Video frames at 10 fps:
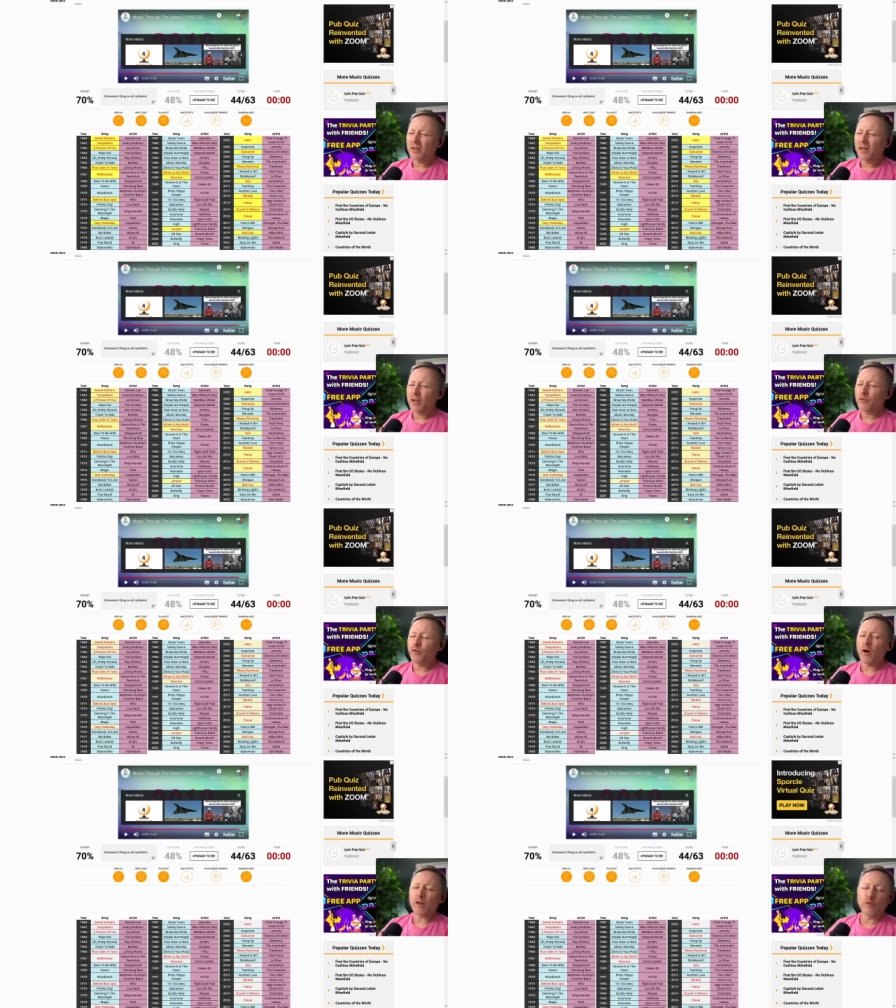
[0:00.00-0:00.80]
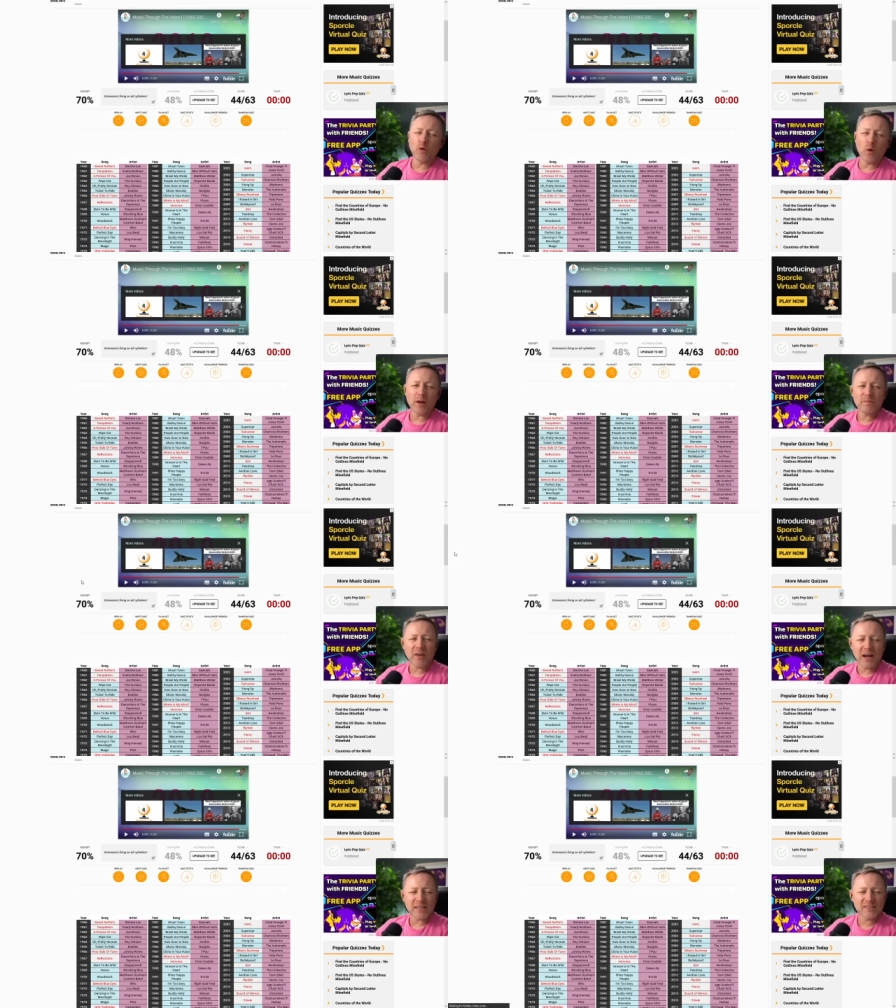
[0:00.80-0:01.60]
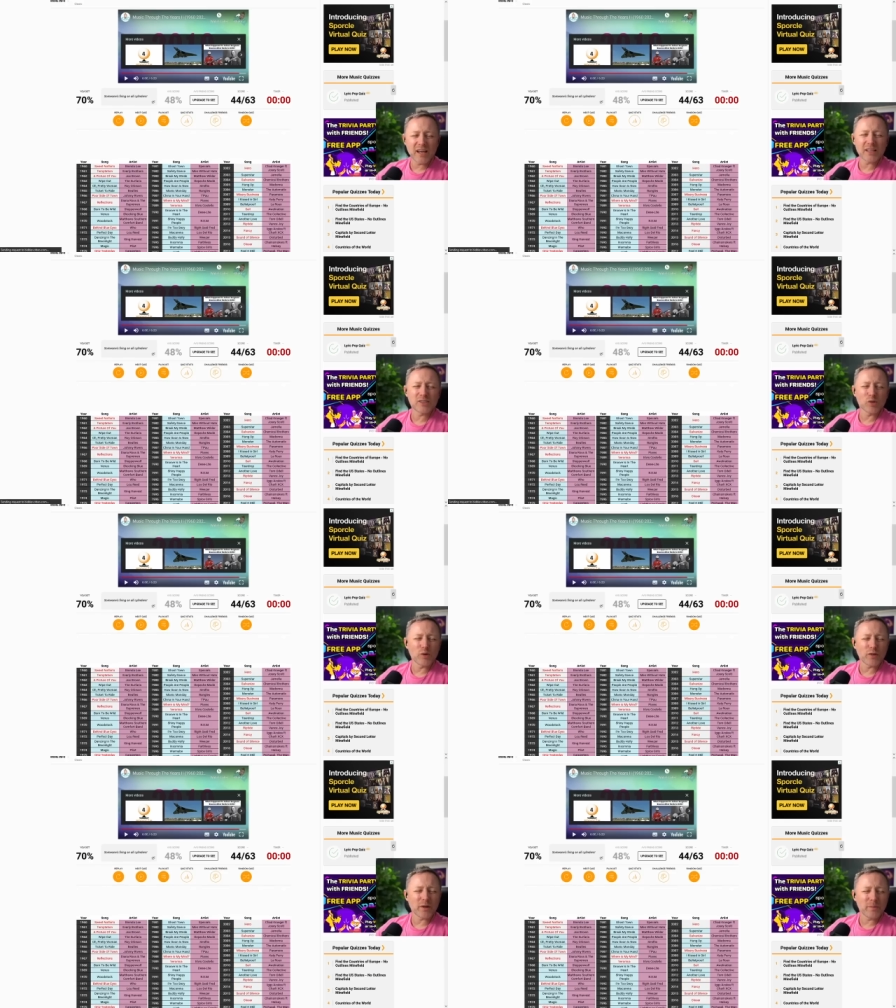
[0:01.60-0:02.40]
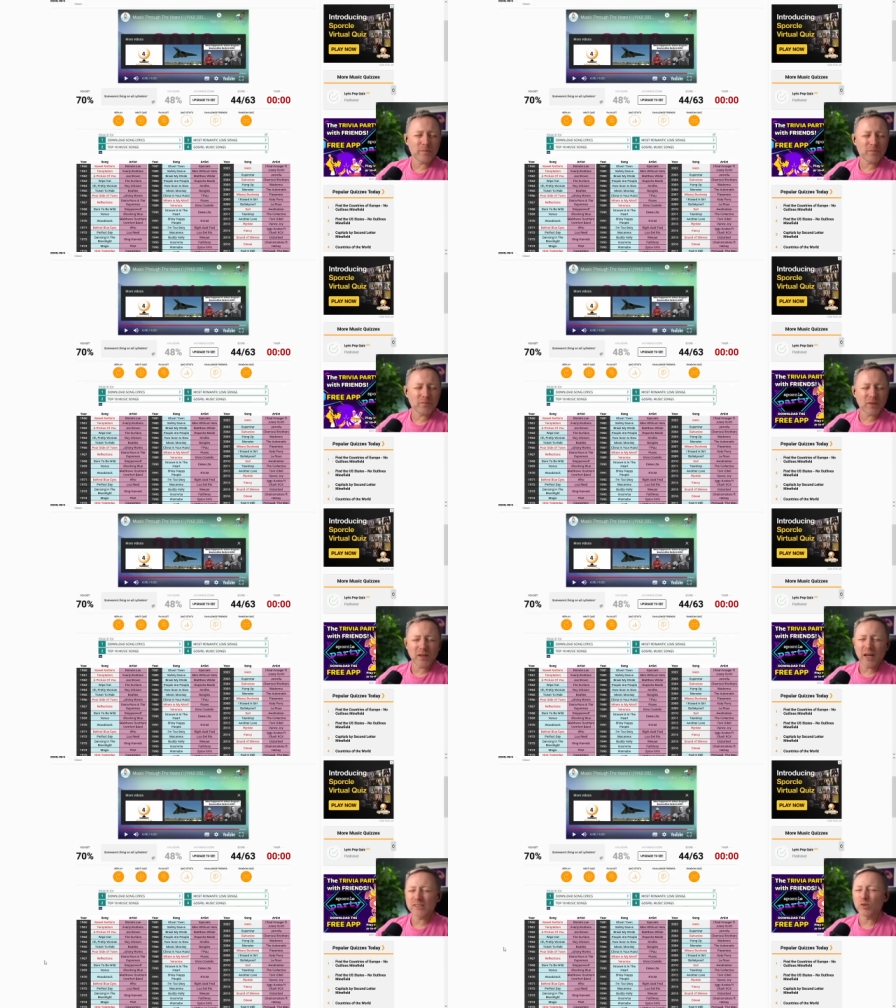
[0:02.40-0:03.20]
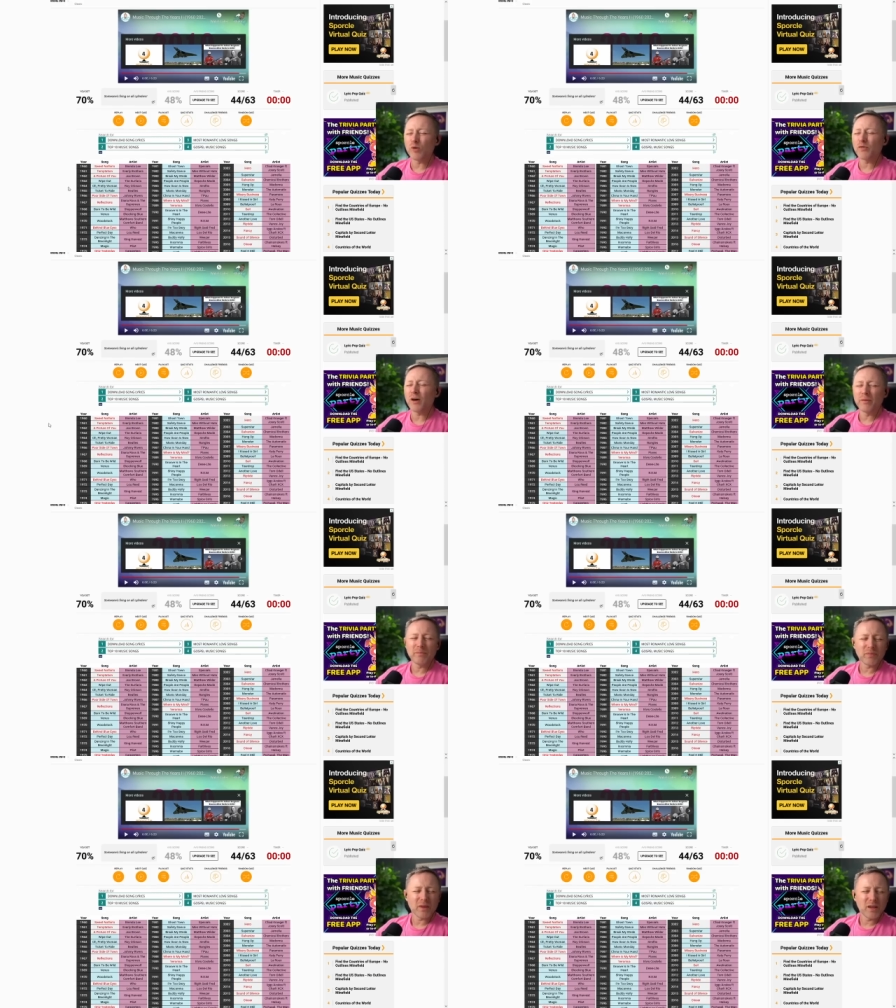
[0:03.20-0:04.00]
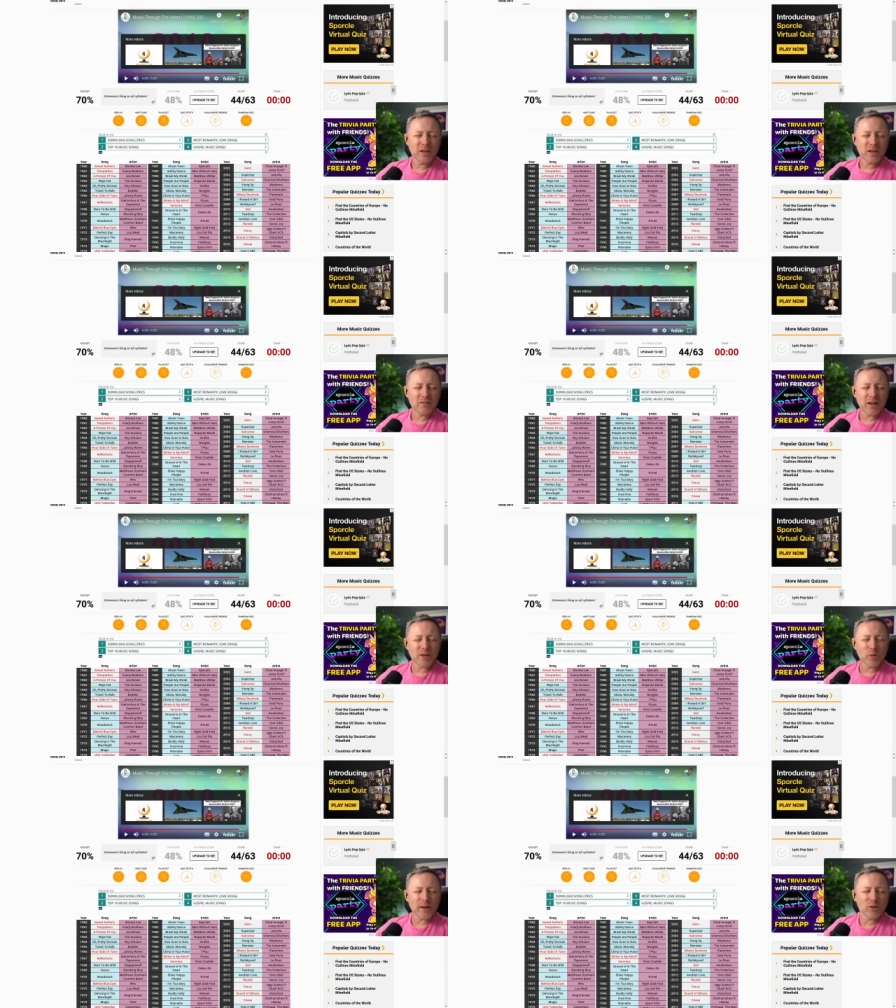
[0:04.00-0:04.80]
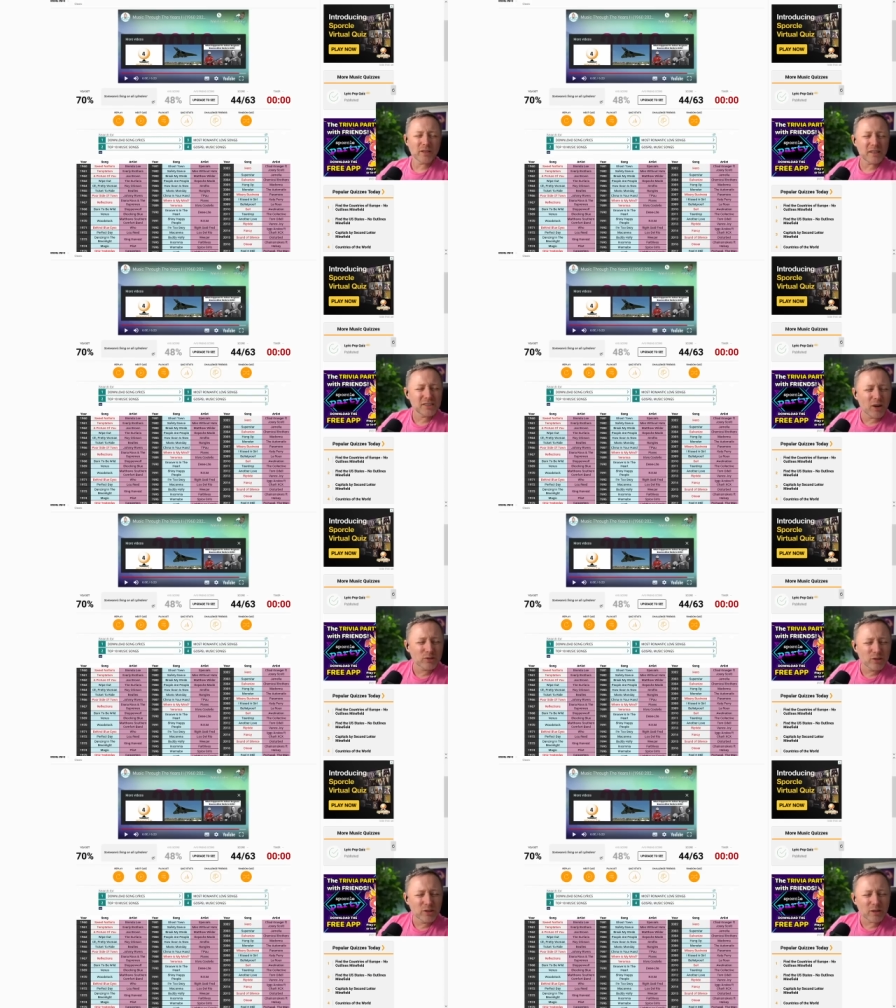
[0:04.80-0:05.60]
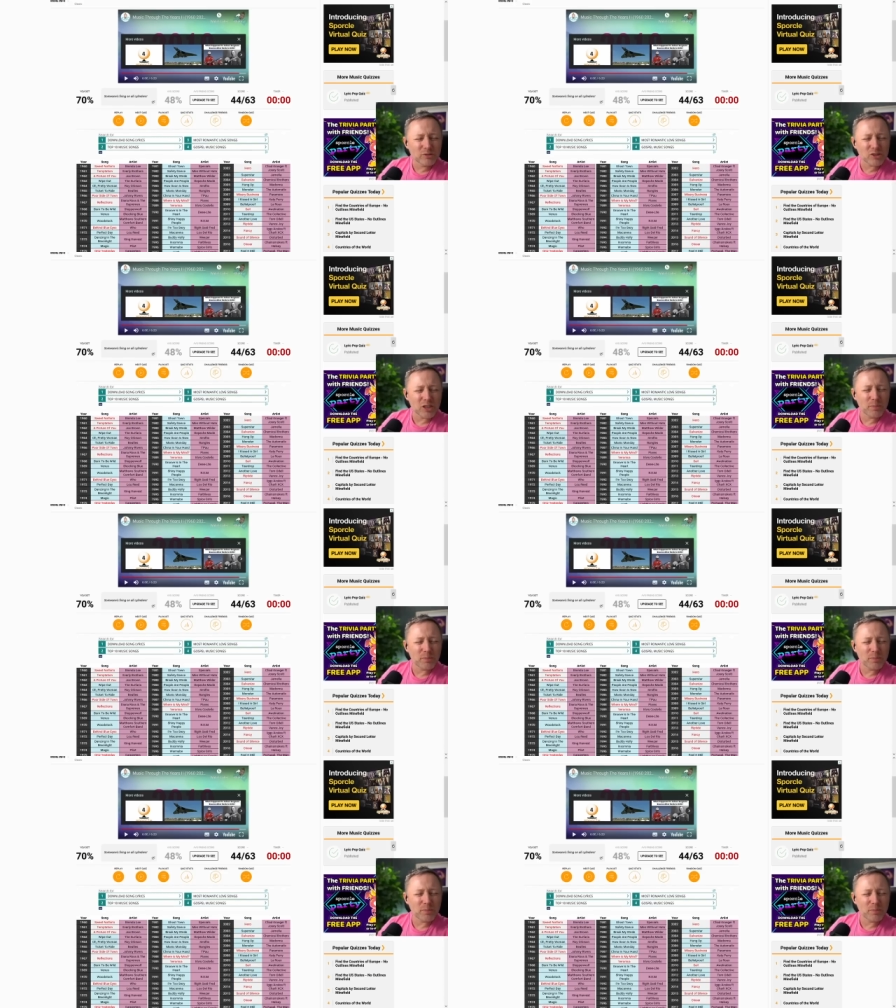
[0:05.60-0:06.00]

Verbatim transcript: It's forty-four. That's it. It's over. It's over. Right, I don't want to look at the chat. I don't. I'm just going to